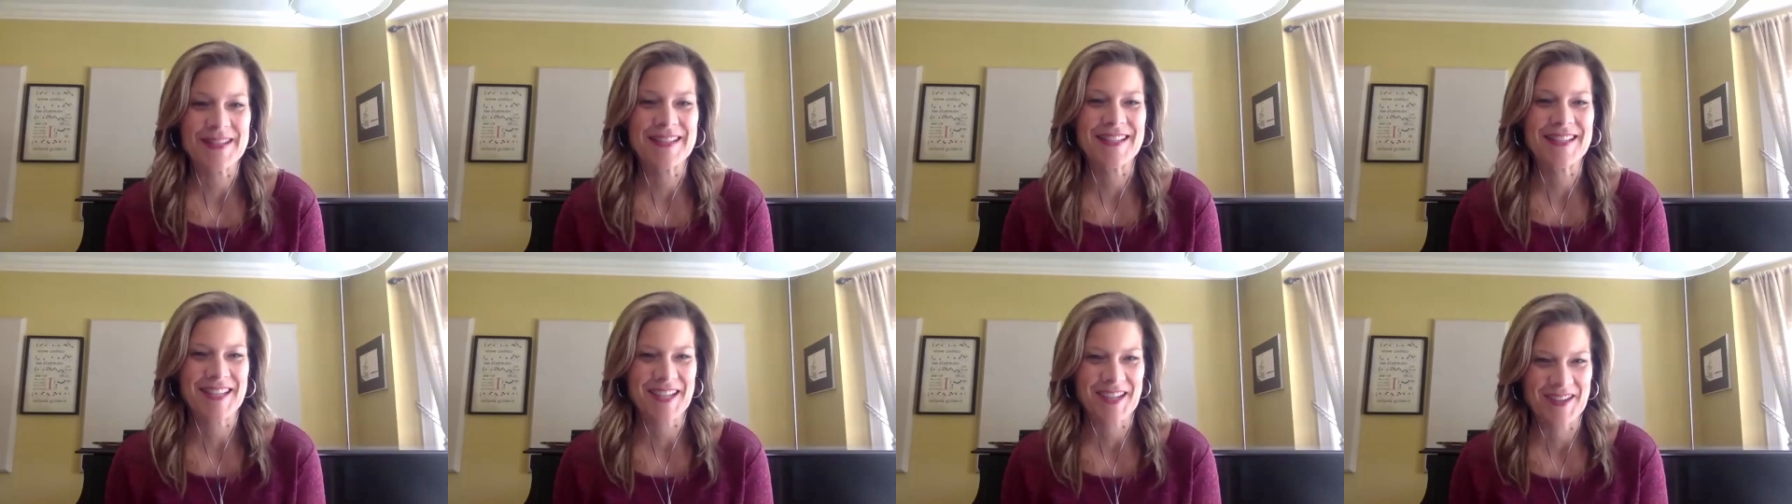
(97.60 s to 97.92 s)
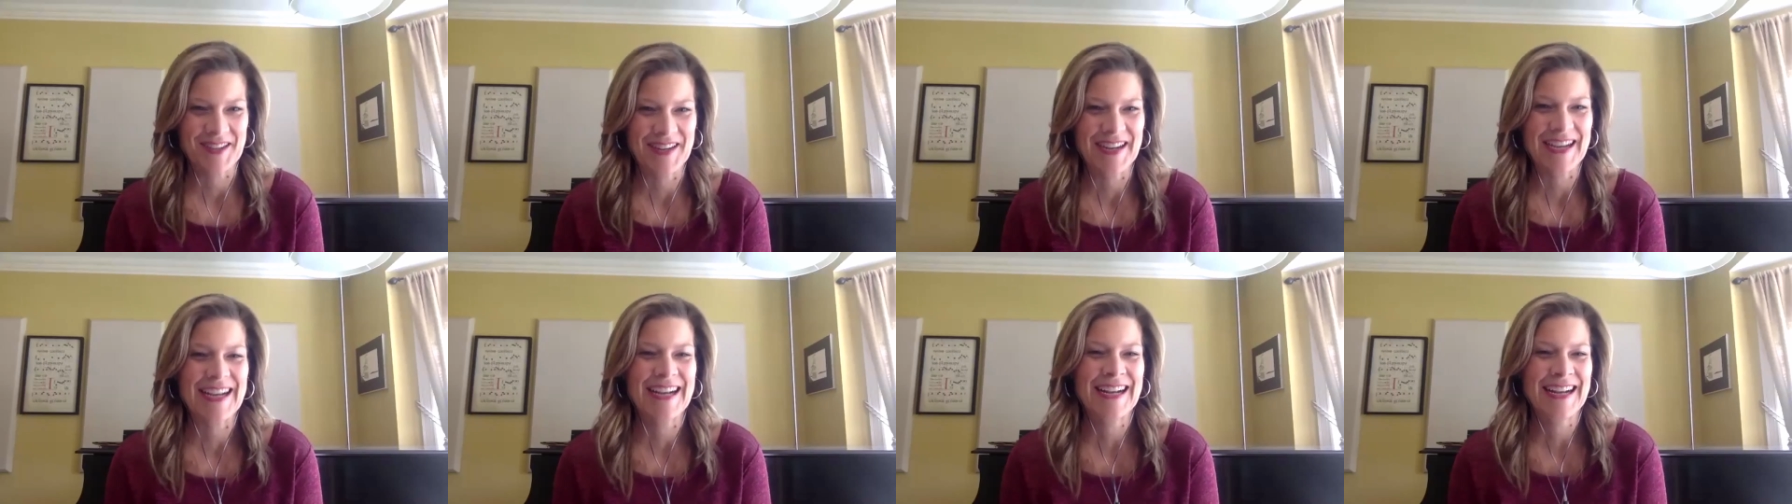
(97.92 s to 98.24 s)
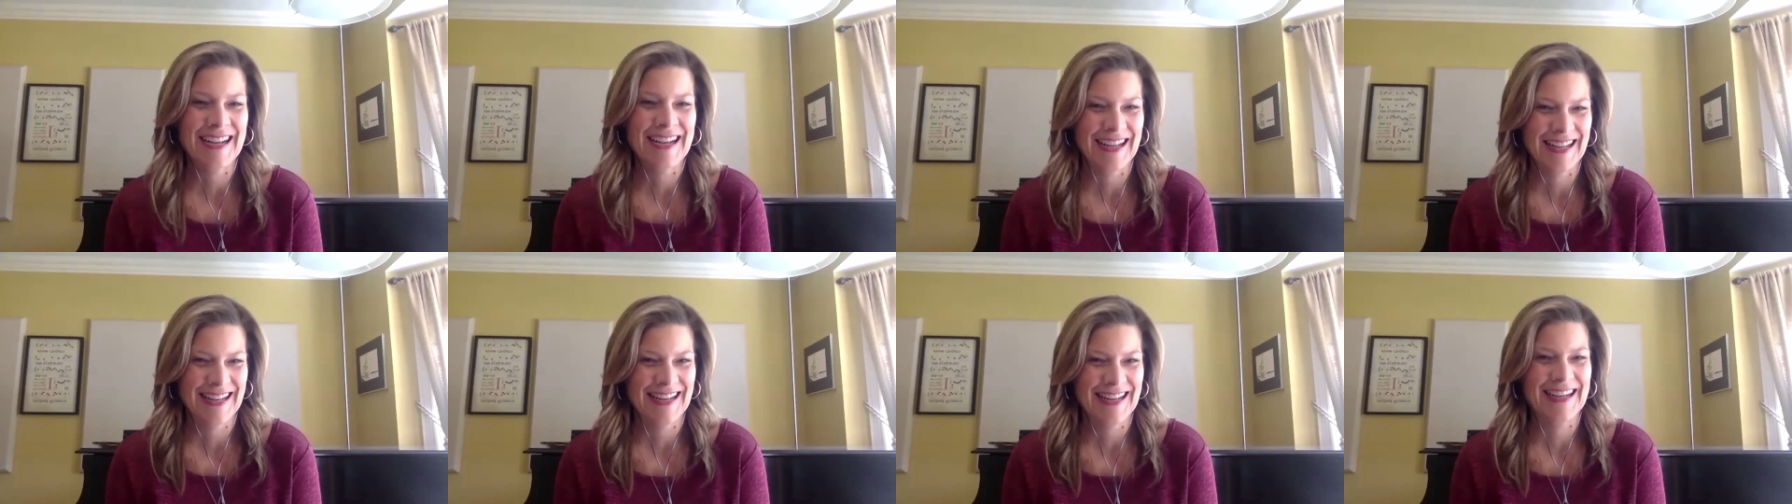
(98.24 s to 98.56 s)
doing.
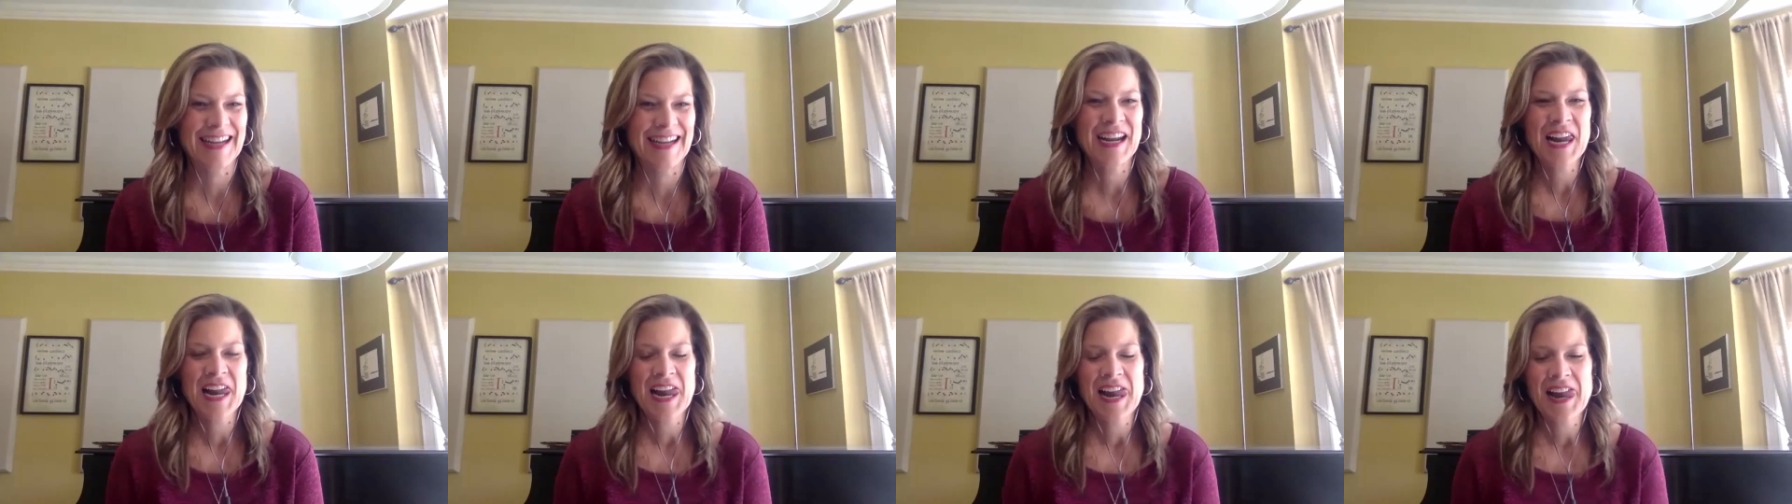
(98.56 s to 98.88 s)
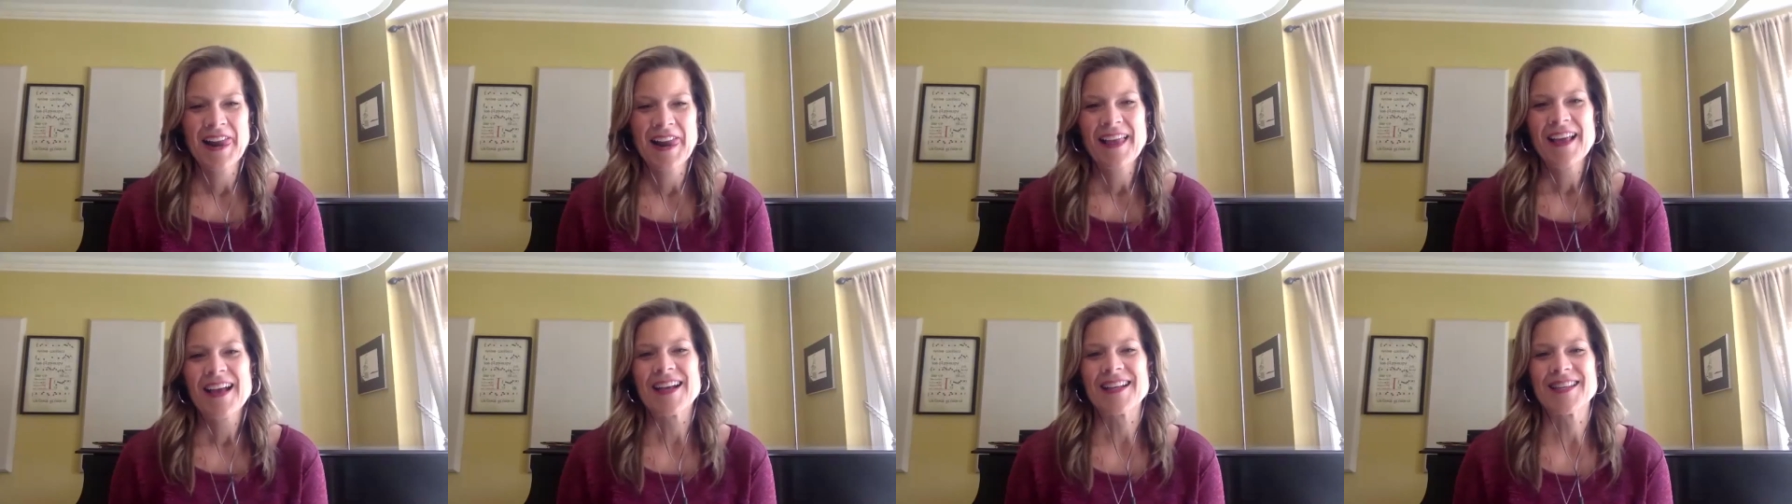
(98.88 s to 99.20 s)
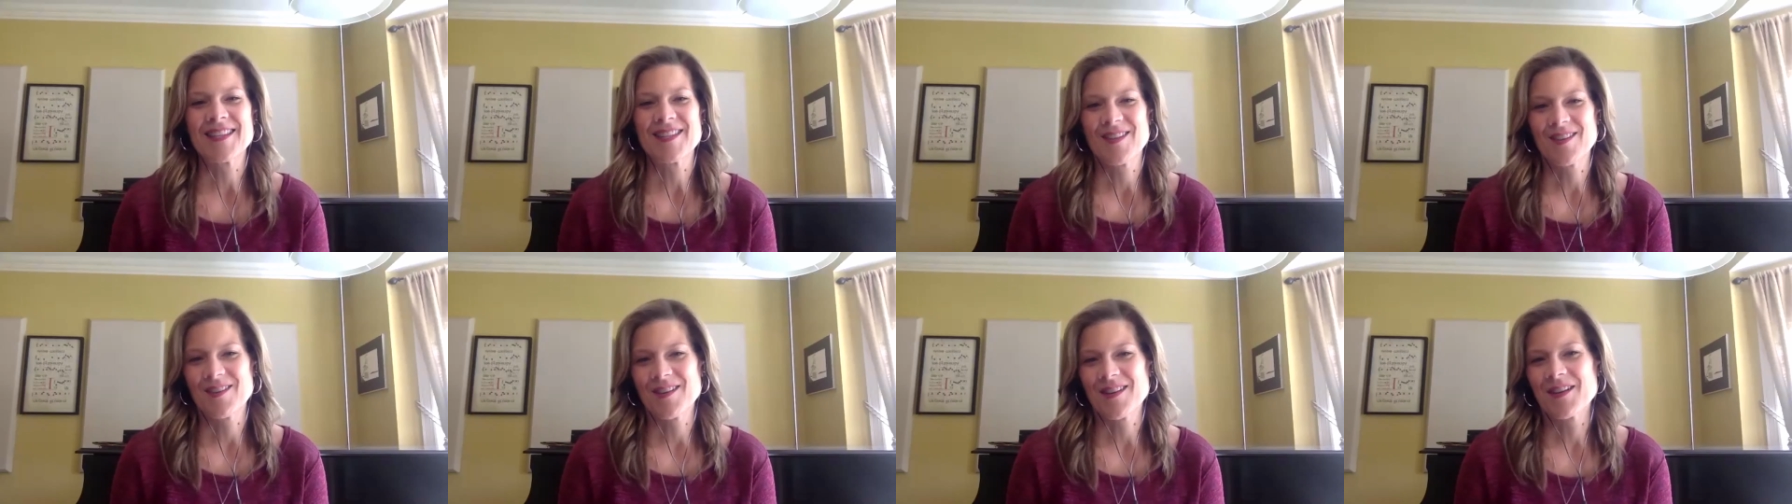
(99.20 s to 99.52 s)
And I
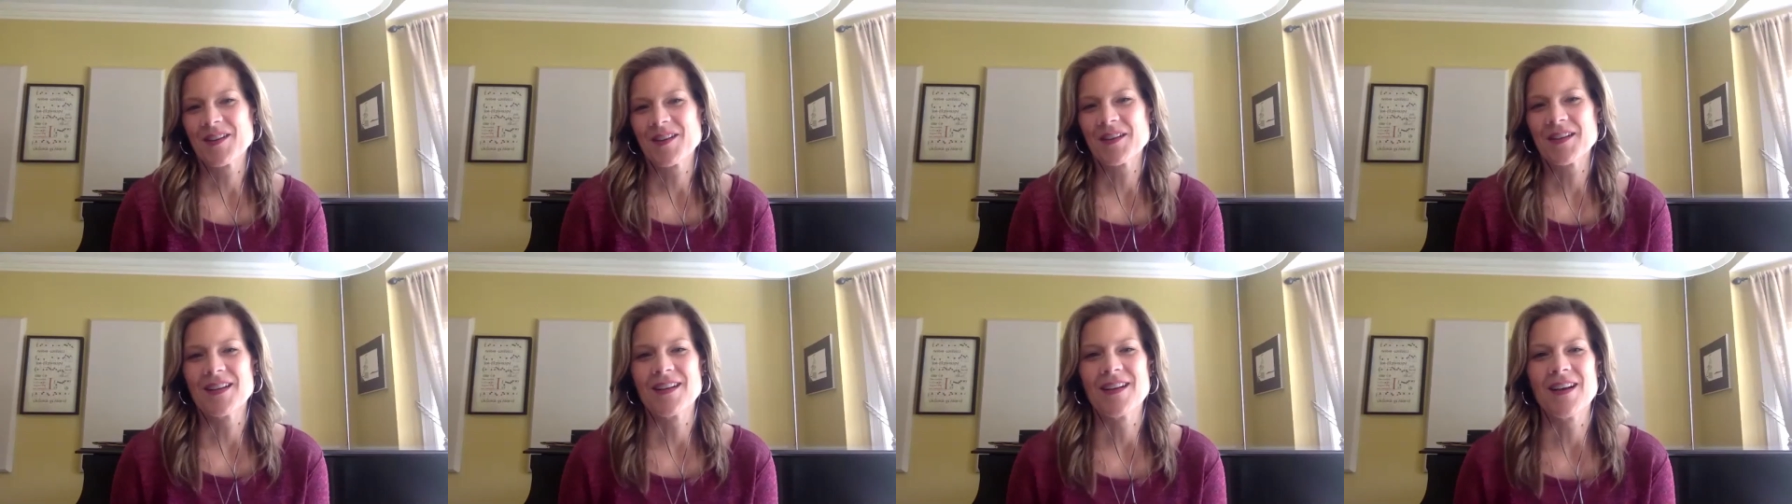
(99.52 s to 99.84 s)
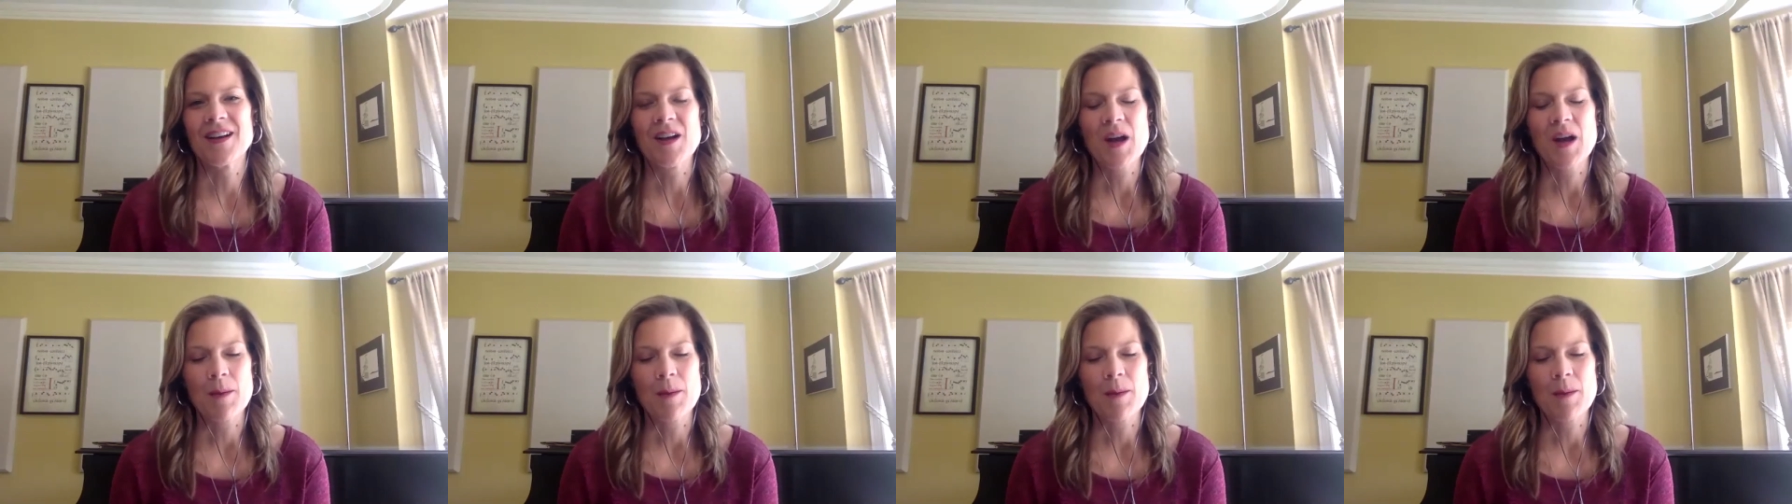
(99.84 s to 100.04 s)
started a